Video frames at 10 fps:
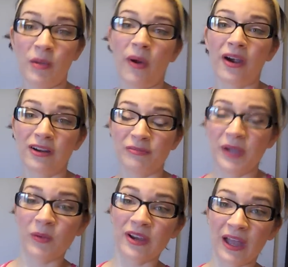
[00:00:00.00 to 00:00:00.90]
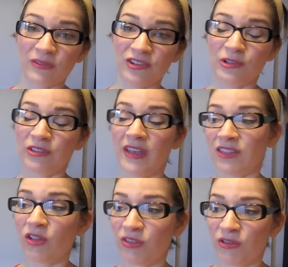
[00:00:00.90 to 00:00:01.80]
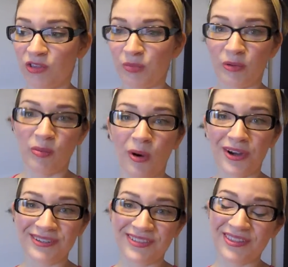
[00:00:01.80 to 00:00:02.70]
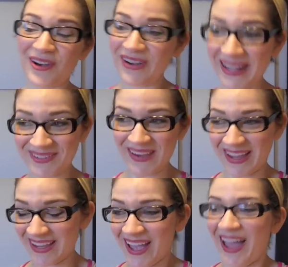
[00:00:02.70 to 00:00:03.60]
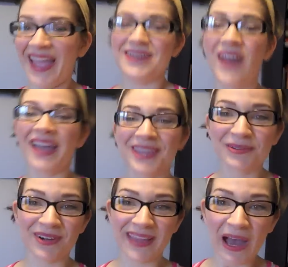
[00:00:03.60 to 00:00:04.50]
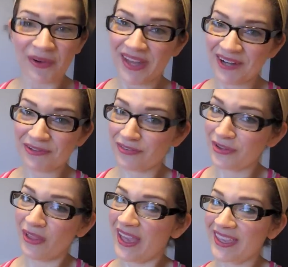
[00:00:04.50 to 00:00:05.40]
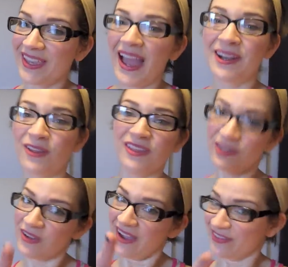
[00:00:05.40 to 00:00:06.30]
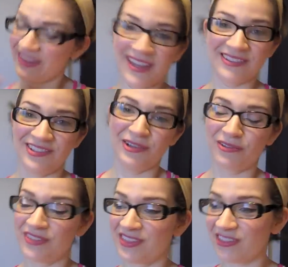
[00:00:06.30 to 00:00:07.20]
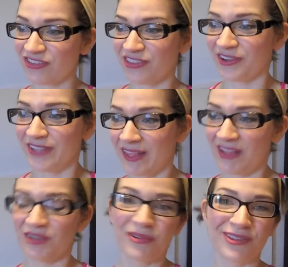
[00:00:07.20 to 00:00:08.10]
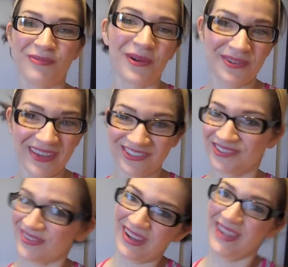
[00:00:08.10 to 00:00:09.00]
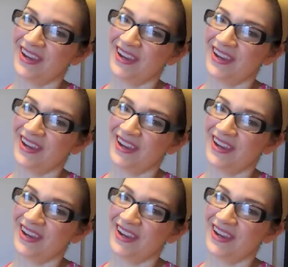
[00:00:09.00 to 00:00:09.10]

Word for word: that part of my workout too. So that's also super important. So anyway, if I can work out and I don't feel like it, I know that you guys can too. So this is just your daily dose of motivation right